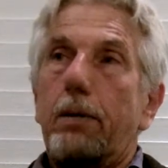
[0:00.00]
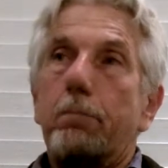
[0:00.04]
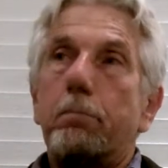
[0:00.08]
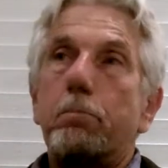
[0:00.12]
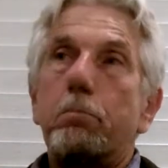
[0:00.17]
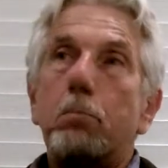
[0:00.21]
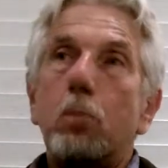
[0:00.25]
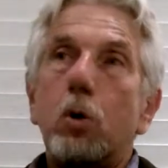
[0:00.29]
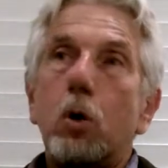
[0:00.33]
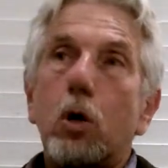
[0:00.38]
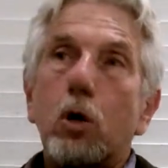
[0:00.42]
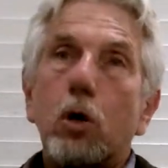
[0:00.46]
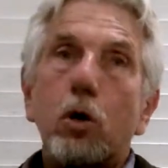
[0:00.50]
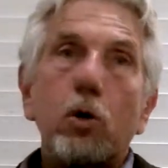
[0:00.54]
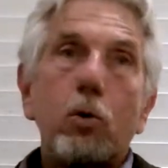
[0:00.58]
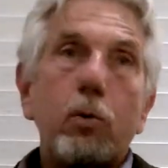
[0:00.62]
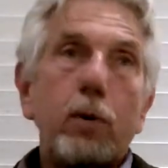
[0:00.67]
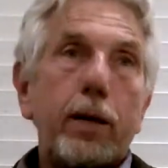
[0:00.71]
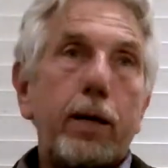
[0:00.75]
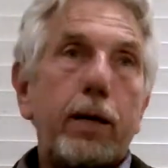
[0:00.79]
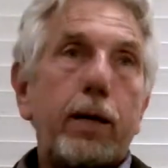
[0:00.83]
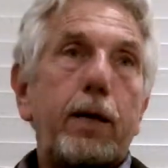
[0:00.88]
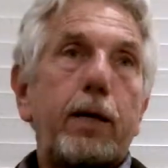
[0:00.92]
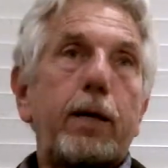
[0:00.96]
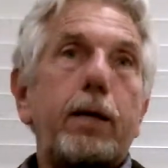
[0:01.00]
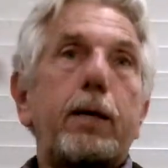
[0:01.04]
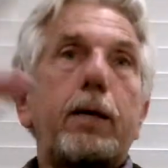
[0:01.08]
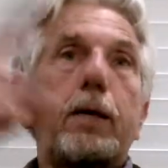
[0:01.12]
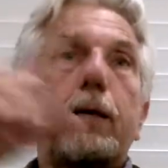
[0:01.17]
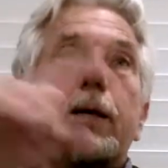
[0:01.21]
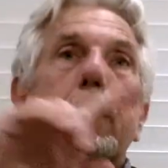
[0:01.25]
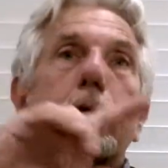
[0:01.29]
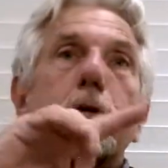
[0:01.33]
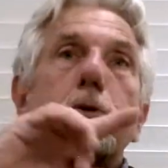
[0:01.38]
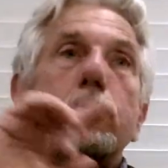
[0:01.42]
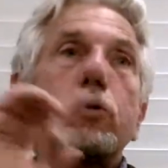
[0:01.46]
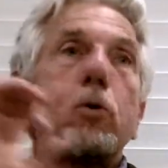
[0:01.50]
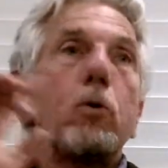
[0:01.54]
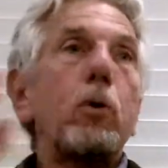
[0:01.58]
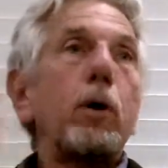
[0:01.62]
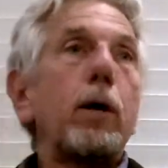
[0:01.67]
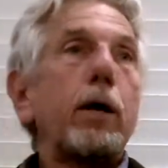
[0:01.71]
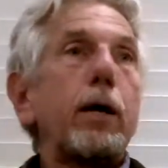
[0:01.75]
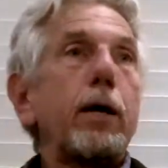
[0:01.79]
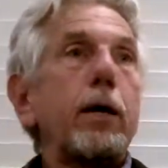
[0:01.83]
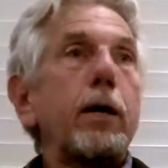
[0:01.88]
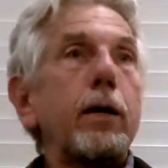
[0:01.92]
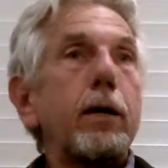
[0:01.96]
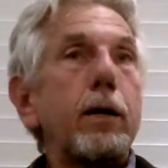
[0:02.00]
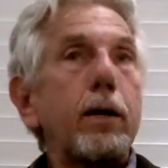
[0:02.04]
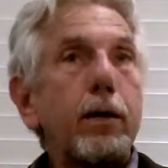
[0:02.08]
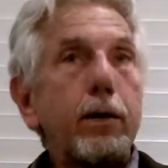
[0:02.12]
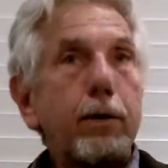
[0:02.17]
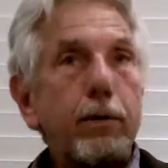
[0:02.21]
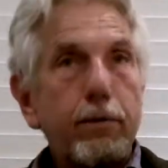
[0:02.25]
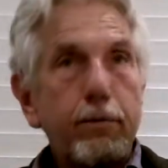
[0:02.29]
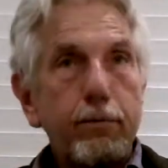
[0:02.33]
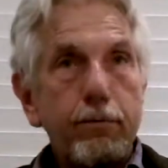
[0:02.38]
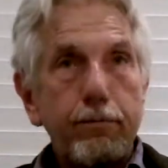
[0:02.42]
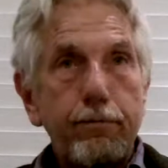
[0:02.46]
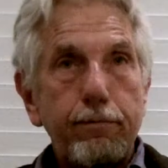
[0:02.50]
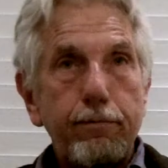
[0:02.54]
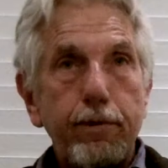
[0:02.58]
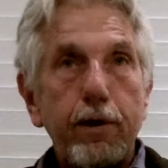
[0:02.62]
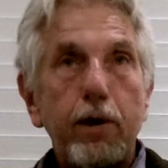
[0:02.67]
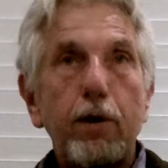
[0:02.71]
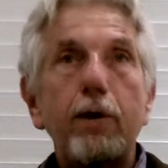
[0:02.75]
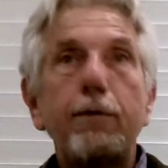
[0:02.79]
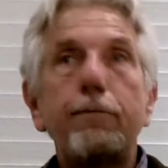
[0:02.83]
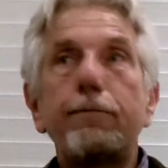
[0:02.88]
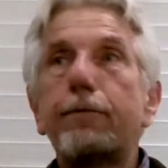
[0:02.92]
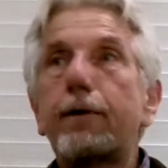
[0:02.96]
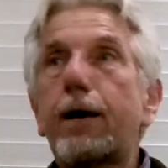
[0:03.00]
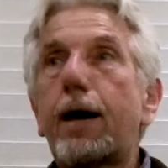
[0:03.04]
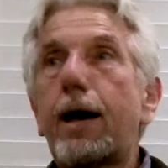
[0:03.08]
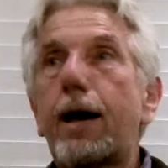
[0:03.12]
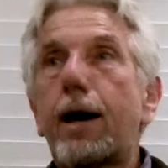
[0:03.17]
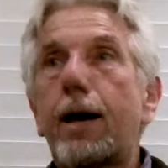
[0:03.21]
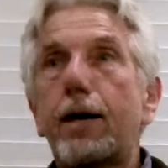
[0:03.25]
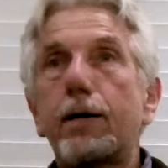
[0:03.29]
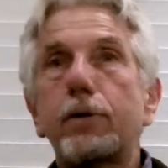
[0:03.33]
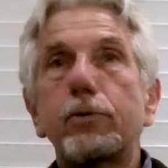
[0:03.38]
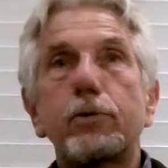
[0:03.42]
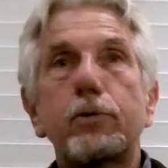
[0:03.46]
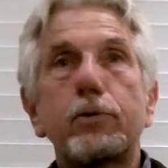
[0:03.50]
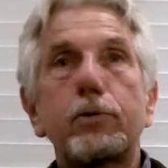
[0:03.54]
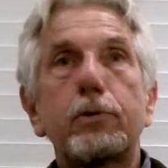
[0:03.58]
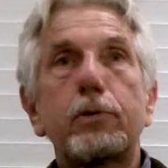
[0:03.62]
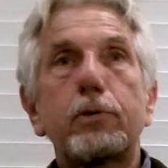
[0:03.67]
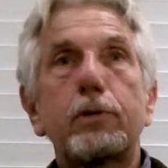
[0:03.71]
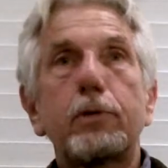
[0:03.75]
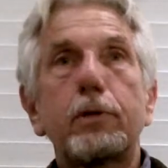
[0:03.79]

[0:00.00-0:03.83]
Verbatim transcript: Mercury is going very fast.